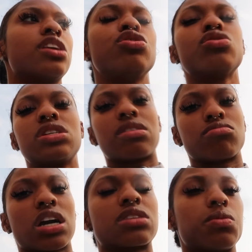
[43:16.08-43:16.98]
Because usually some
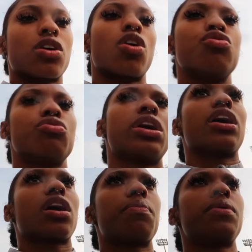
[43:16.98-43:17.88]
tracks be like, oh, you
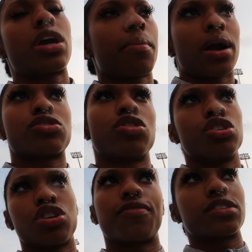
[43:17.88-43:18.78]
can't practice on
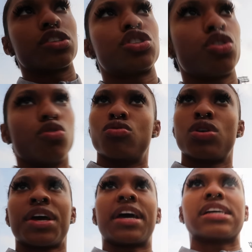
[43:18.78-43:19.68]
the surface until
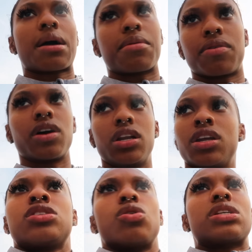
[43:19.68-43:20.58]
it's time to
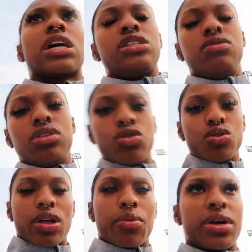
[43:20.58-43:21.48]
run. So it's actually really
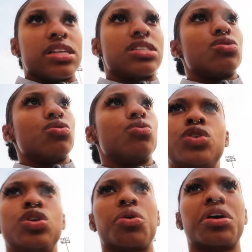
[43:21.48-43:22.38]
cool that we get to,
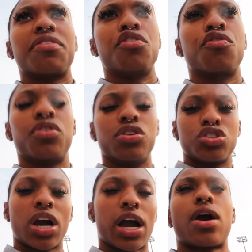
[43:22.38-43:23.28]
you know, get a feel for the
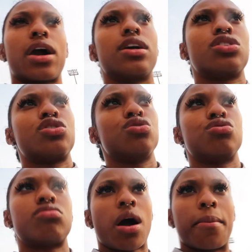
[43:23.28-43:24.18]
track prior
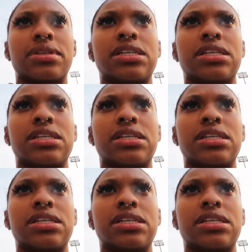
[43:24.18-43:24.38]
to competition.